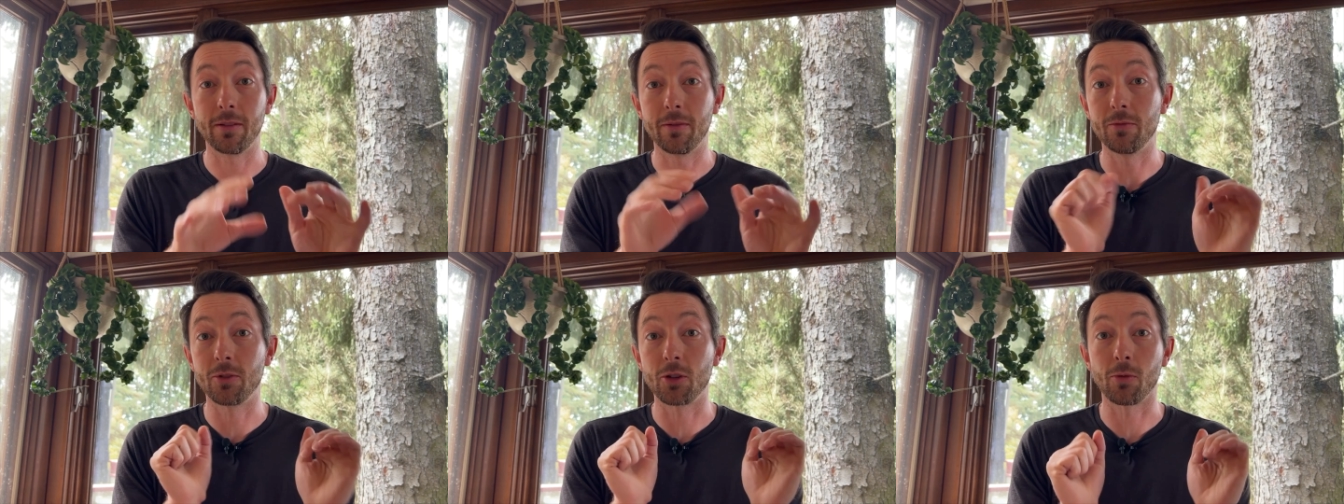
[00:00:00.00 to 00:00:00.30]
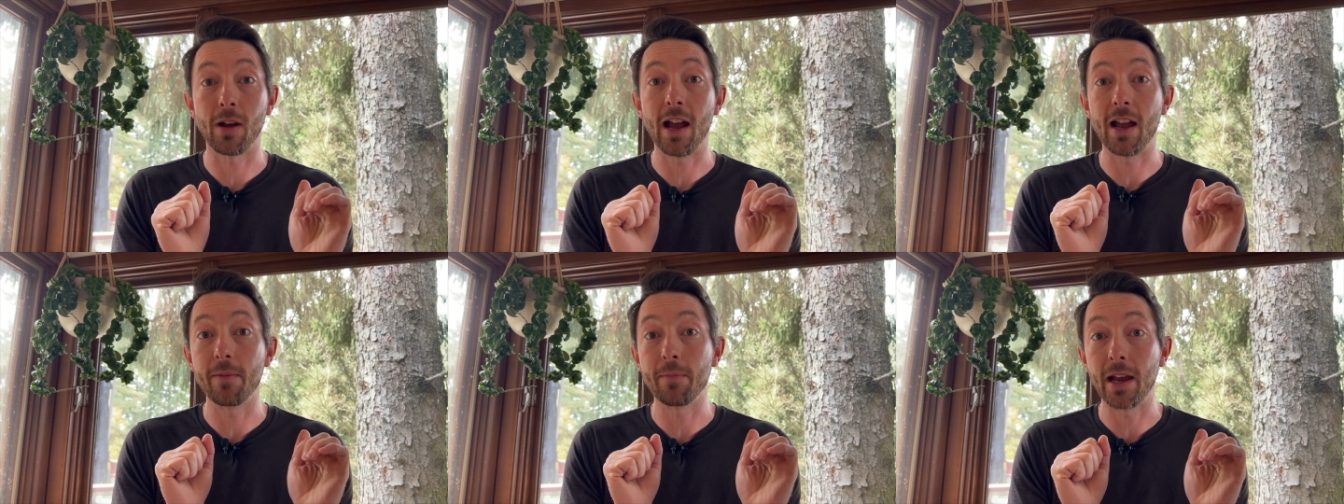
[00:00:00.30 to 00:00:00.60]

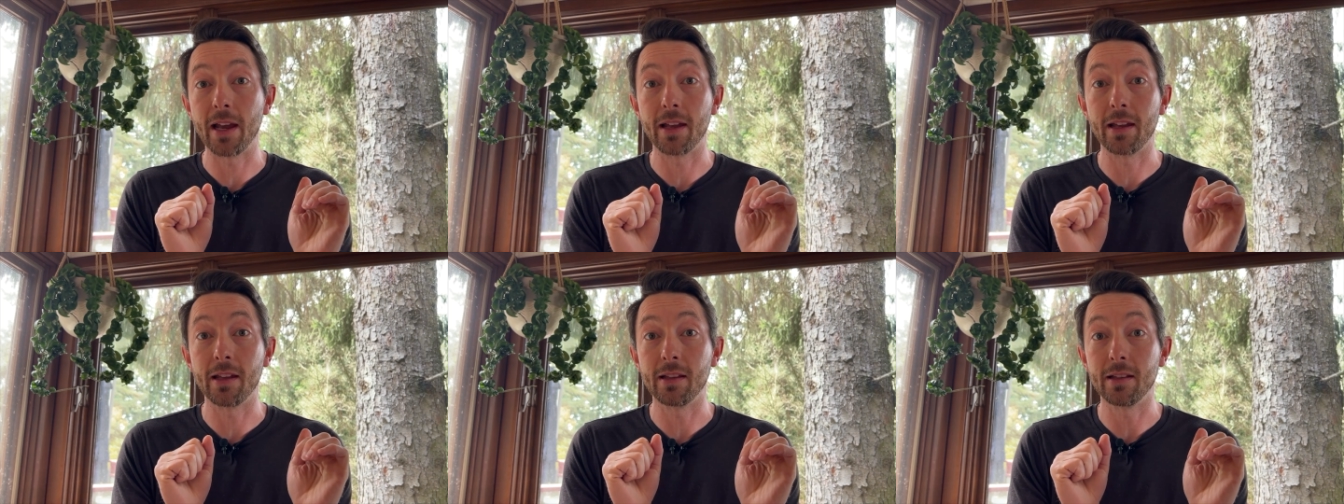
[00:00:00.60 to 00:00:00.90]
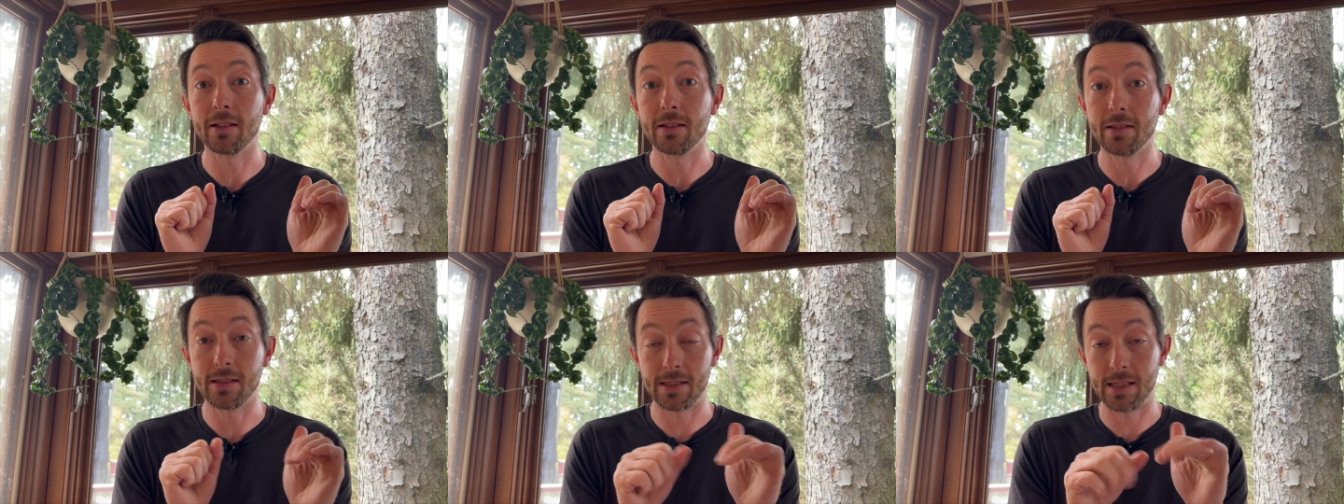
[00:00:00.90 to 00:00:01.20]
derive my
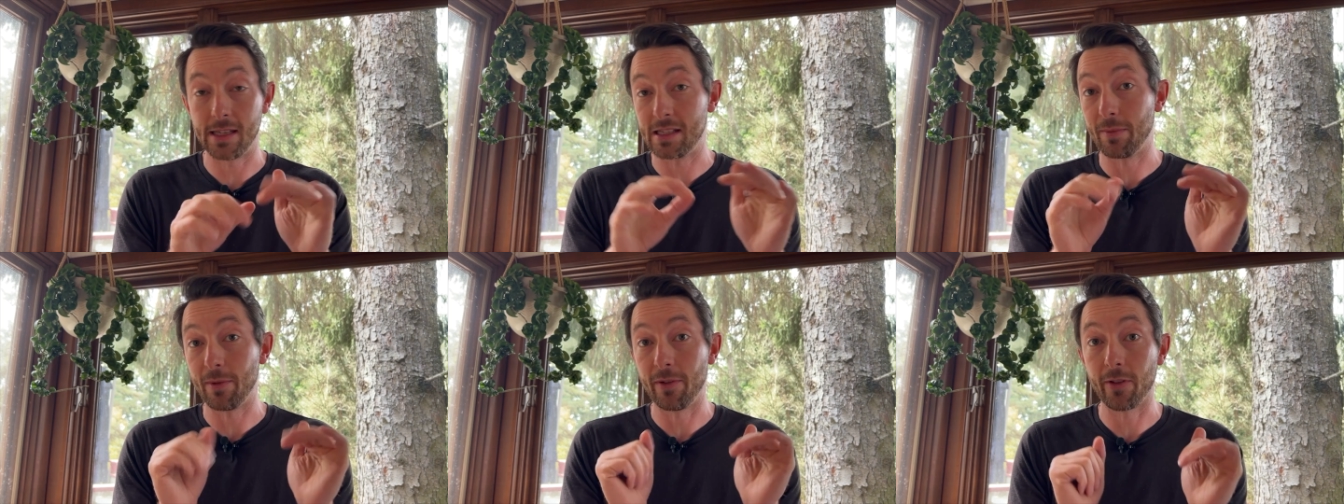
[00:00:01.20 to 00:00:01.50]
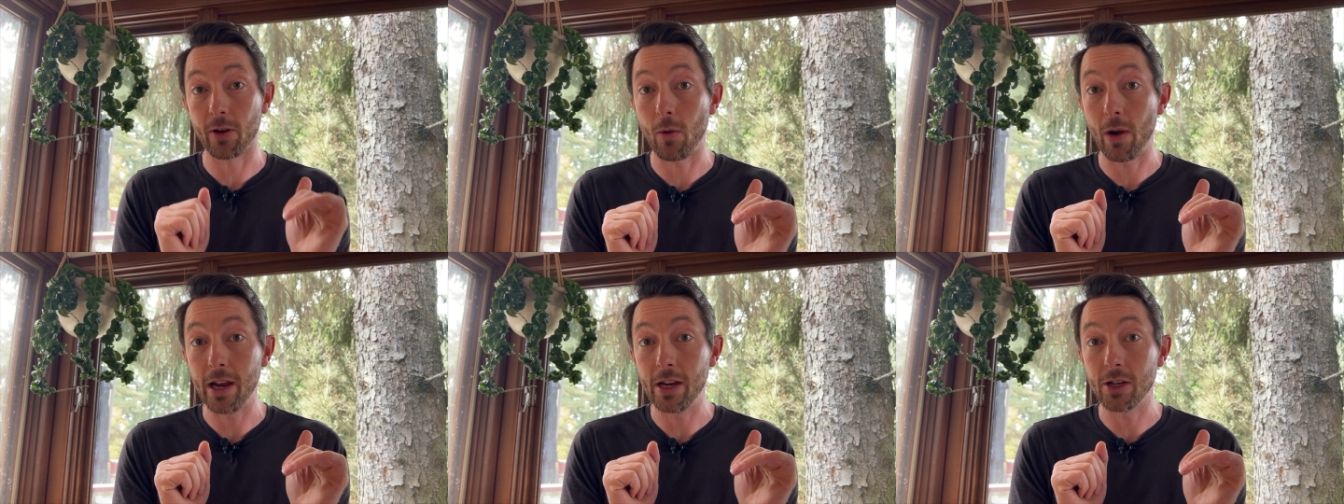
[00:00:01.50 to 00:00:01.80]
system of
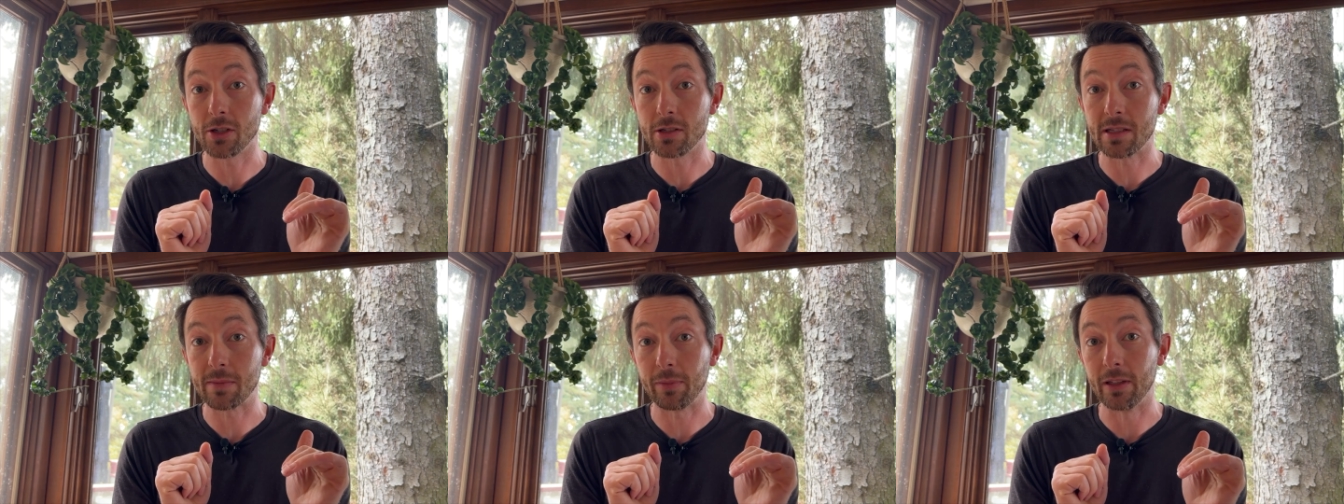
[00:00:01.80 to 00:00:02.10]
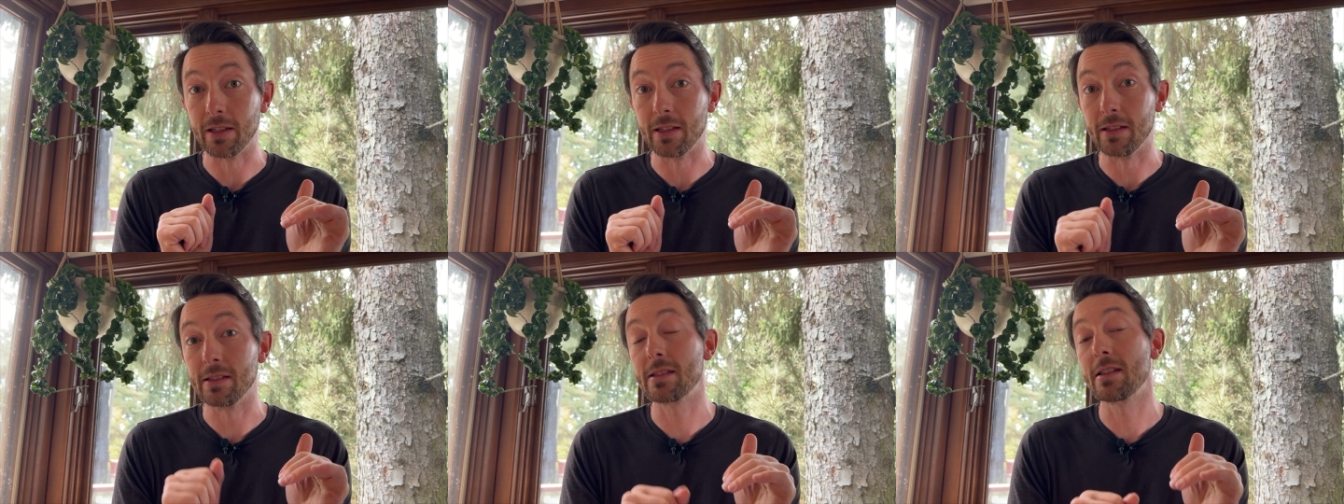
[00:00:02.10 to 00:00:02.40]
equations,
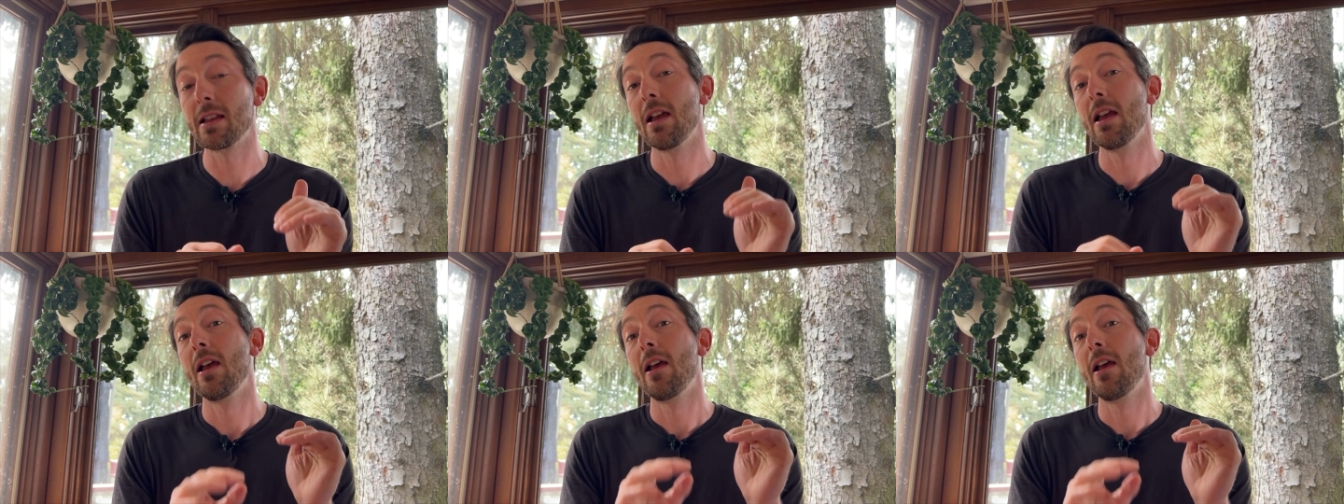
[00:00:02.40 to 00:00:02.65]
please.